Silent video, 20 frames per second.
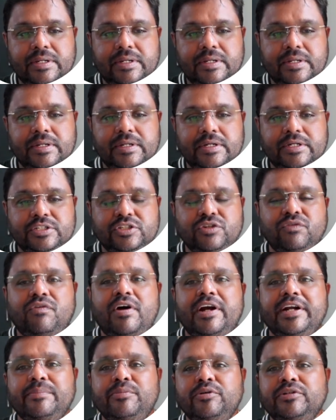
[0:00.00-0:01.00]
So
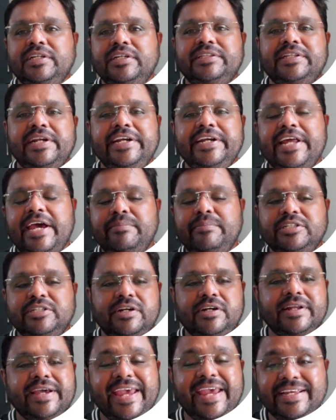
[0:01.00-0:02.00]
what about the three-dimensional
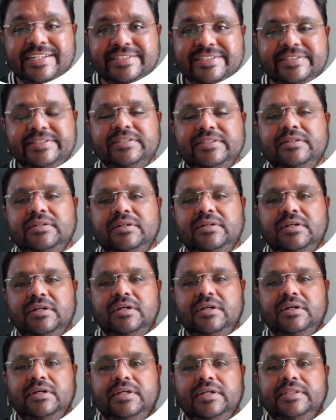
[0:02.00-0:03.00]
case?
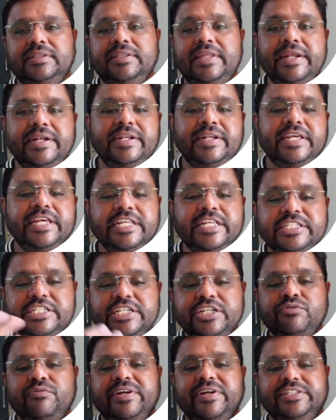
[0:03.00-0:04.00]
Then each
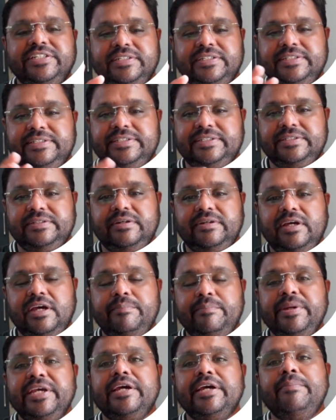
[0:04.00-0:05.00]
equations
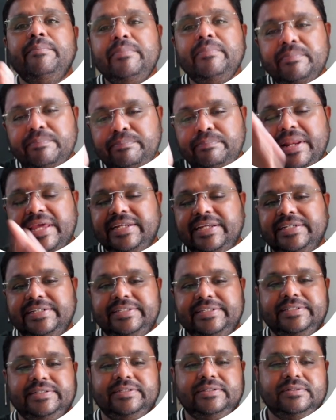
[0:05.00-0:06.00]
become
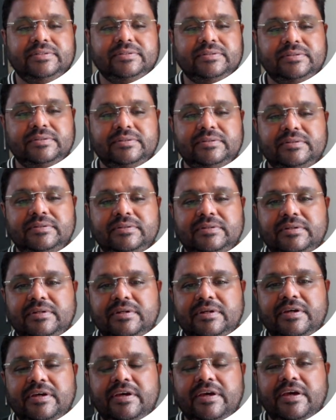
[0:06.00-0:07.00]
planes.
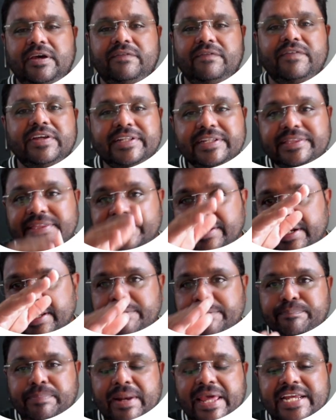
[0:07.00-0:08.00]
When the three
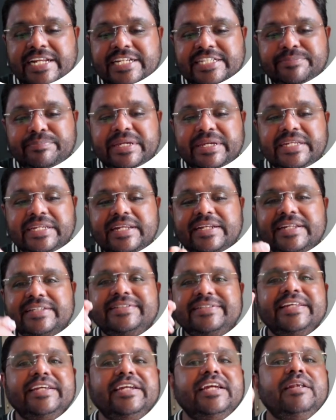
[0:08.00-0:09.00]
planes meet at a
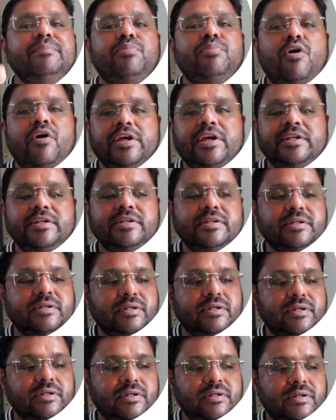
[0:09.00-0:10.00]
single point,
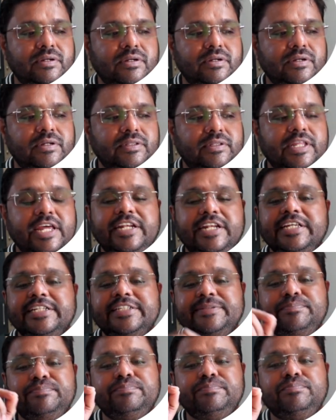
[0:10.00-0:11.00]

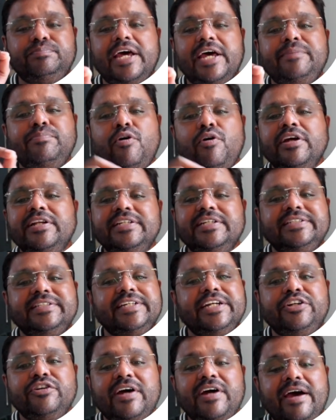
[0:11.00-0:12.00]
that point is said
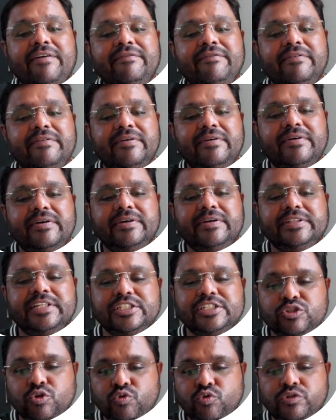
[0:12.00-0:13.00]
to have the
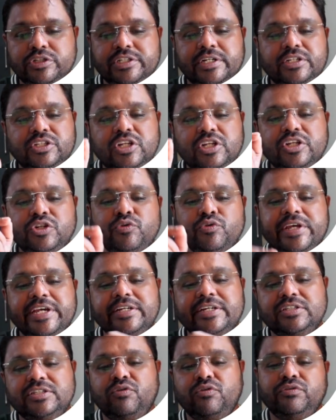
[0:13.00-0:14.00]
solution, the unique
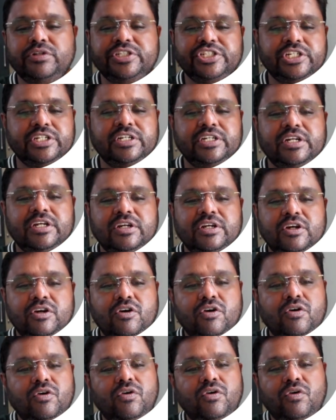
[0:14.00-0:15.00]
solution
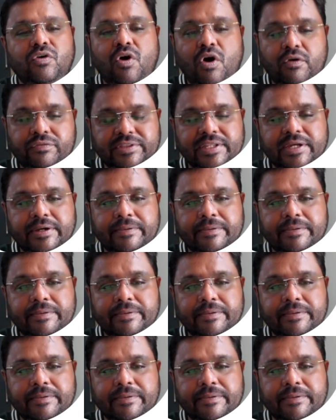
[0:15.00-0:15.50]
of the